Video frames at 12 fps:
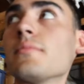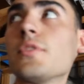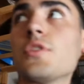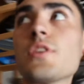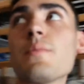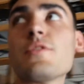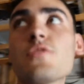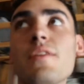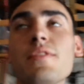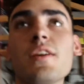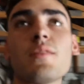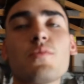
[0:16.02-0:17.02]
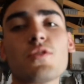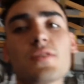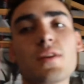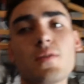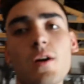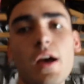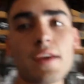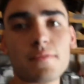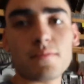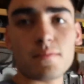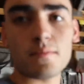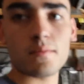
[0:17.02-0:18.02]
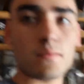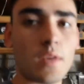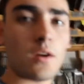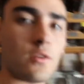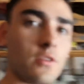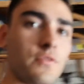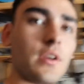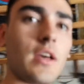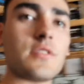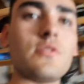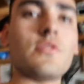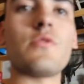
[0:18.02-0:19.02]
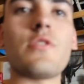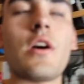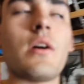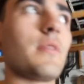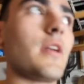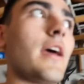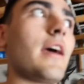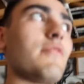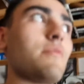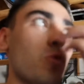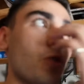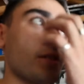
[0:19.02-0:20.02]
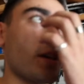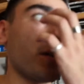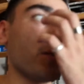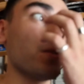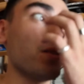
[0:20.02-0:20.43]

You saw me driving on the motorcycle. I don't know if you guys knew or not, but I have a motorcycle.